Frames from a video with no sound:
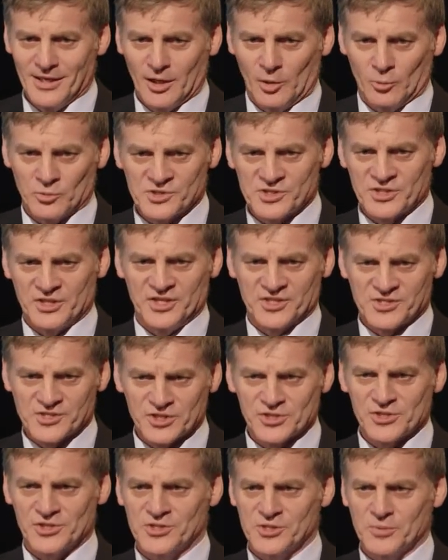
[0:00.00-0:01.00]
It was the
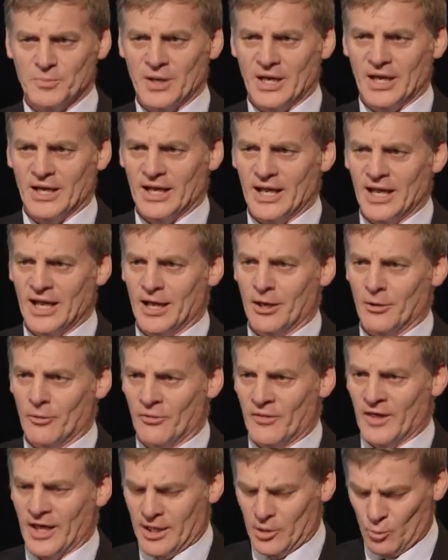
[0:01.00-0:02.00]
decisions about how
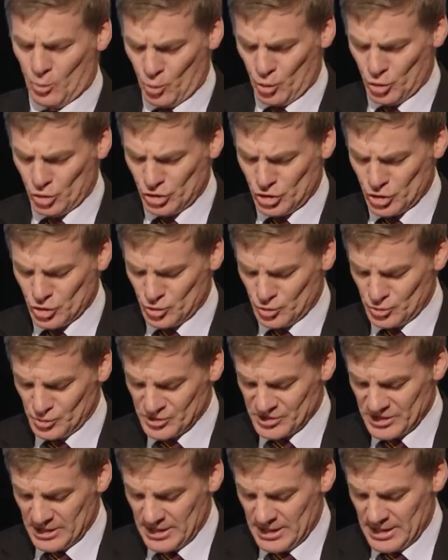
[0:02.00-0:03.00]
they were
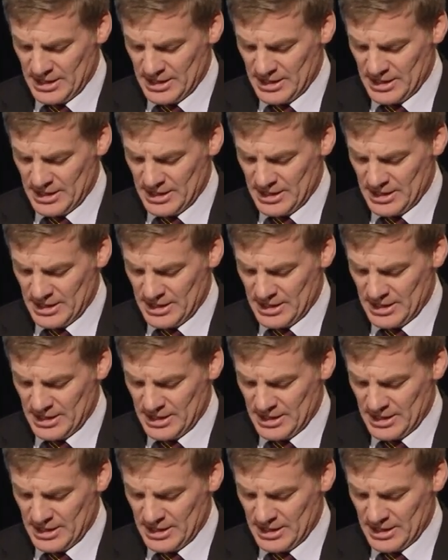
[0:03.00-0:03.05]
used.